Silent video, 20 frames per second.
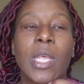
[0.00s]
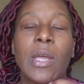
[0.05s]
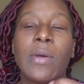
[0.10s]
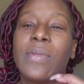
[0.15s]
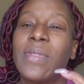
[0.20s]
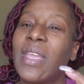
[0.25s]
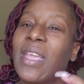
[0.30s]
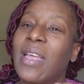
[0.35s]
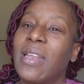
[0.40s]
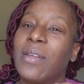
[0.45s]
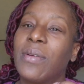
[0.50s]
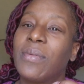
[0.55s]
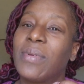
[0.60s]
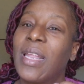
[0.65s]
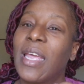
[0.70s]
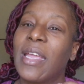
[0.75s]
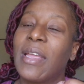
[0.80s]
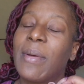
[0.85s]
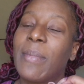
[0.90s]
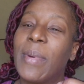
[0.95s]
thing I don't
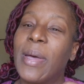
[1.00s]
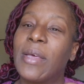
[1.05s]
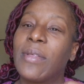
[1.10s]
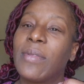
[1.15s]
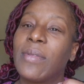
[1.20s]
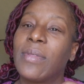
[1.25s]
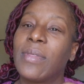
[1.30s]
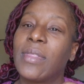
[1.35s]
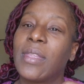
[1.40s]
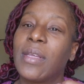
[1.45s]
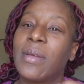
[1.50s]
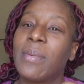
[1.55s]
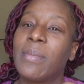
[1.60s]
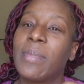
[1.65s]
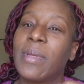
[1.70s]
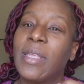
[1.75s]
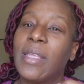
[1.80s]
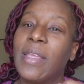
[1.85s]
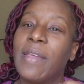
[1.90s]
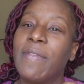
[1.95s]
like about
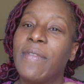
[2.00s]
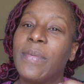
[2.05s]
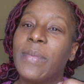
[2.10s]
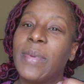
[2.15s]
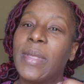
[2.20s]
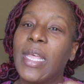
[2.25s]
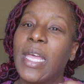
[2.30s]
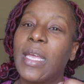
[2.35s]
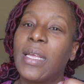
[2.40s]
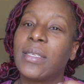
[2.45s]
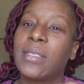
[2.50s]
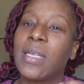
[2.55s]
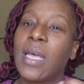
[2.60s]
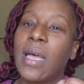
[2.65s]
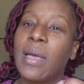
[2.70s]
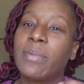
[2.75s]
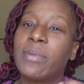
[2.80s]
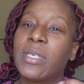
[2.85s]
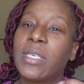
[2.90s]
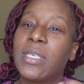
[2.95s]
them giving me that as an
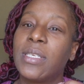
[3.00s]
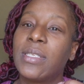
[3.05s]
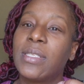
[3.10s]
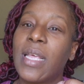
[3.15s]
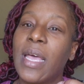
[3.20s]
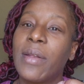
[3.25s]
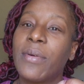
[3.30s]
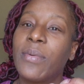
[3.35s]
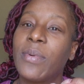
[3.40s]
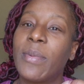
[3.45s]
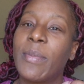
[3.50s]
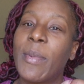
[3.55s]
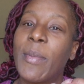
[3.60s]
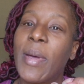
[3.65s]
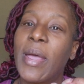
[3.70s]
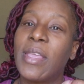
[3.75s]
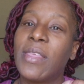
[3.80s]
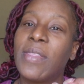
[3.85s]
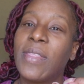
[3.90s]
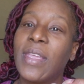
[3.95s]
option is I don't want
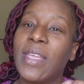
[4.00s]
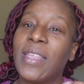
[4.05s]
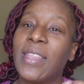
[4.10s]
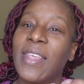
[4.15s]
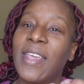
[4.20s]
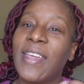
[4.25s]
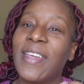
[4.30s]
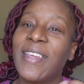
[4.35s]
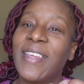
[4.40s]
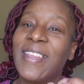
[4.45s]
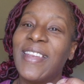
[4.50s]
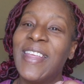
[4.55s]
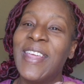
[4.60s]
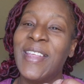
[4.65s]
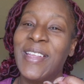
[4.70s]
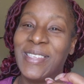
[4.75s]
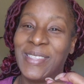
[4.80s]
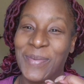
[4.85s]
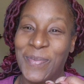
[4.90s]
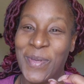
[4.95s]
nobody to think that it
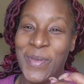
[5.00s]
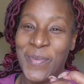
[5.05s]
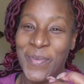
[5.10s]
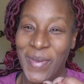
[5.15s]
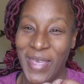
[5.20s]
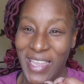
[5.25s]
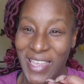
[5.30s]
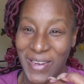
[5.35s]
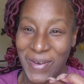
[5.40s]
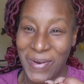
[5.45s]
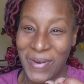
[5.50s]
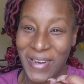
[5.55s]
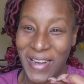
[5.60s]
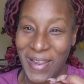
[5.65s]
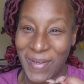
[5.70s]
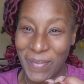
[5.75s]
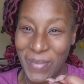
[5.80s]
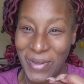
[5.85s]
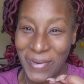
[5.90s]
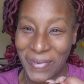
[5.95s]
needs to be making all
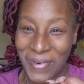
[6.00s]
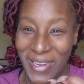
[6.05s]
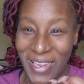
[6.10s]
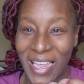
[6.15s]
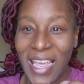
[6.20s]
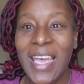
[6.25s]
that milk.